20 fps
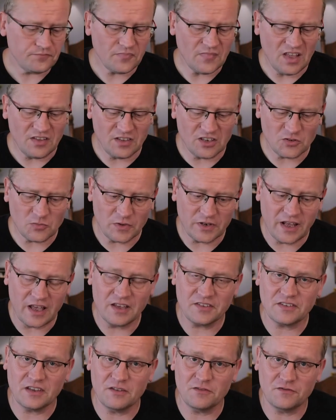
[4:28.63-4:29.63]
This one
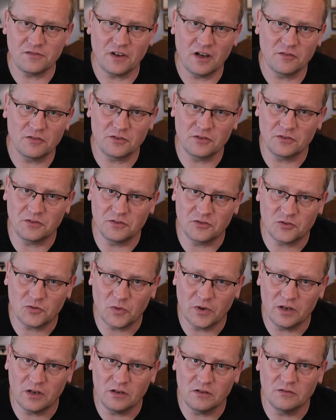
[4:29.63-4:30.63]
has a
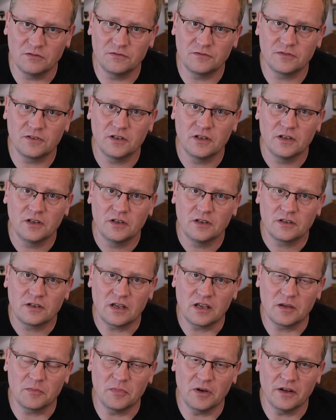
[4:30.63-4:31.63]
512
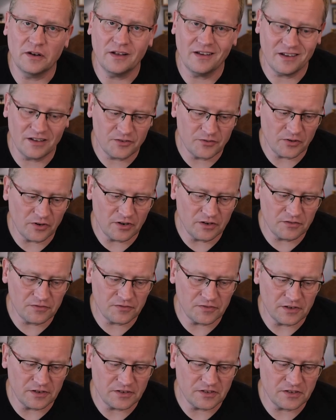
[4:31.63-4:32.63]
gigabyte hard drive
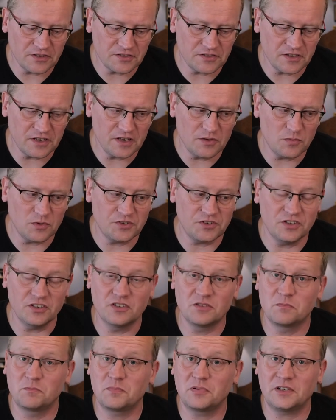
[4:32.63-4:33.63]
SSD, which is
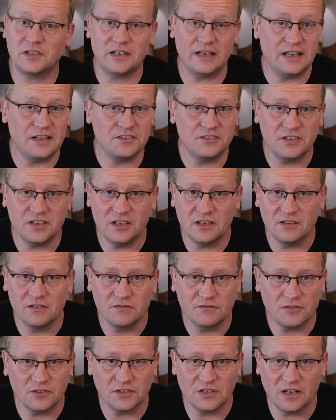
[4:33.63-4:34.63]
plenty
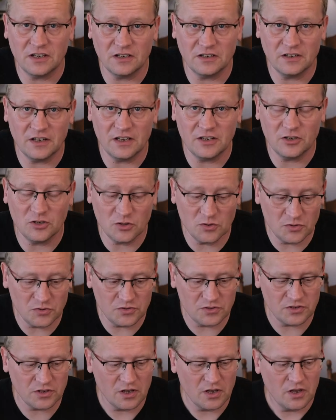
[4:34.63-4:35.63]
for day-to-day
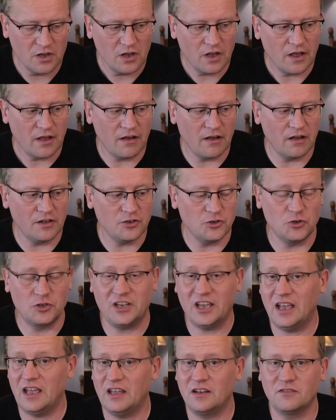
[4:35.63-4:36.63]
use. You
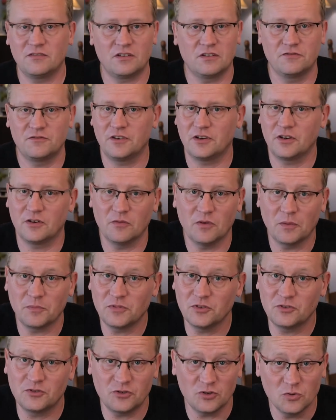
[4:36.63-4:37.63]
can configure it up to
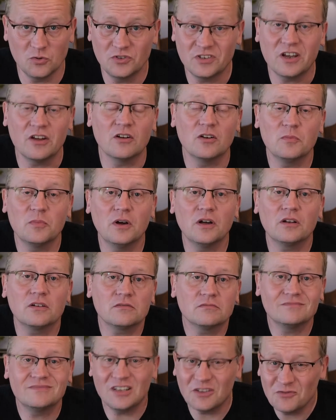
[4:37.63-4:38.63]
2 terabyte
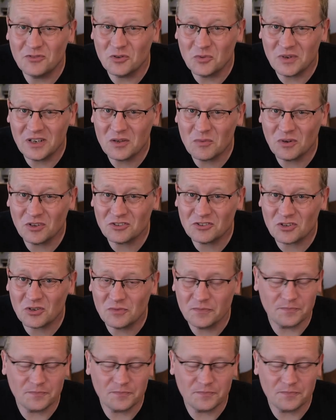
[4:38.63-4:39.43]
if you really want to.